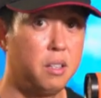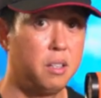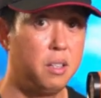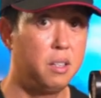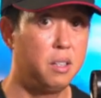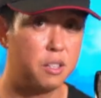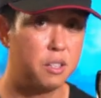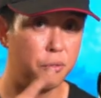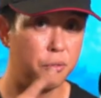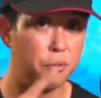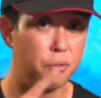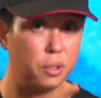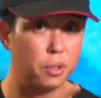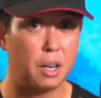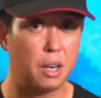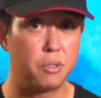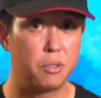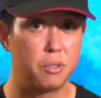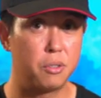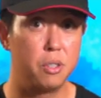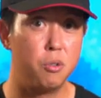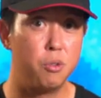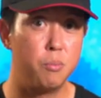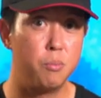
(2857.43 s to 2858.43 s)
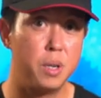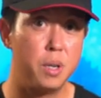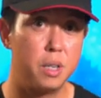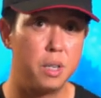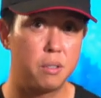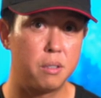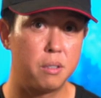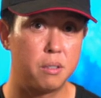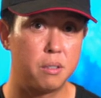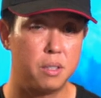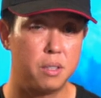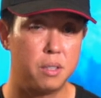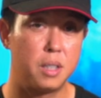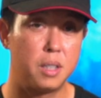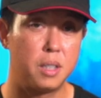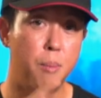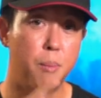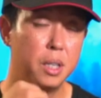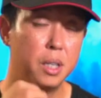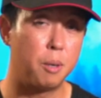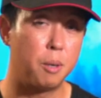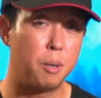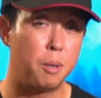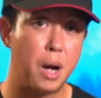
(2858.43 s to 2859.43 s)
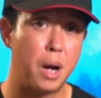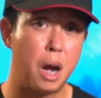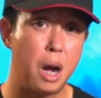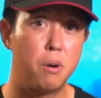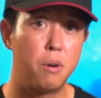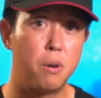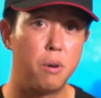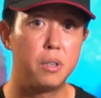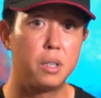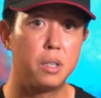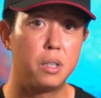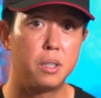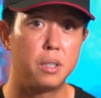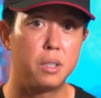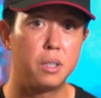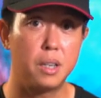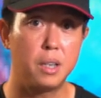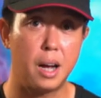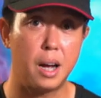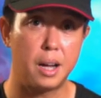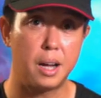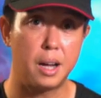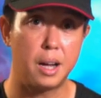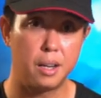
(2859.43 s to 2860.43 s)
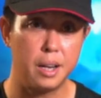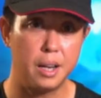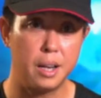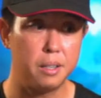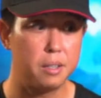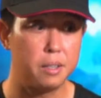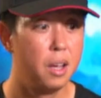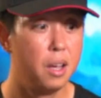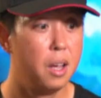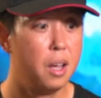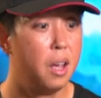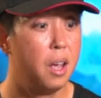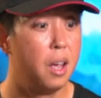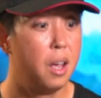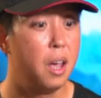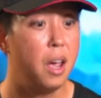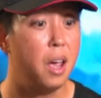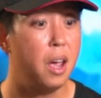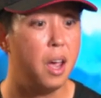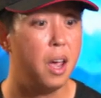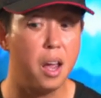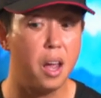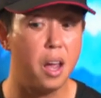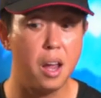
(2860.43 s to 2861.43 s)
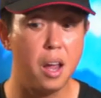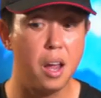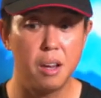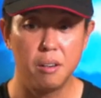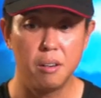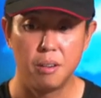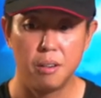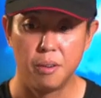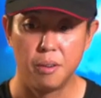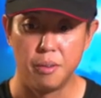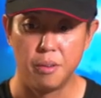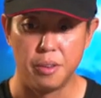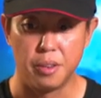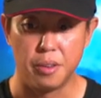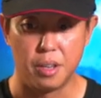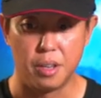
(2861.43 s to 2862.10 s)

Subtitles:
This is 4,000 lumens, it's double the power of the other light. And